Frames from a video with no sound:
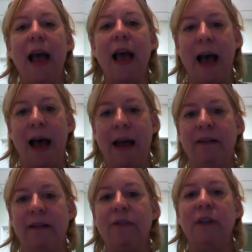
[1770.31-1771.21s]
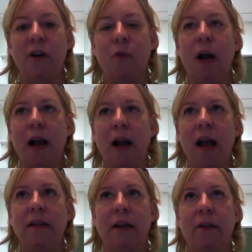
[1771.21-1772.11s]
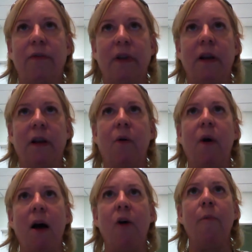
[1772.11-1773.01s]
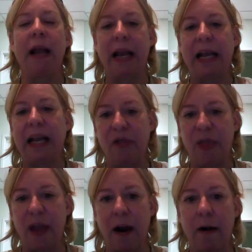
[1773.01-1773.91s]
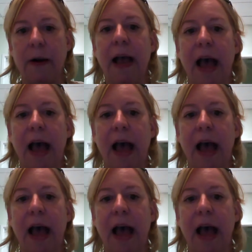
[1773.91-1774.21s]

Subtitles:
and what kinds of how am I going to get there.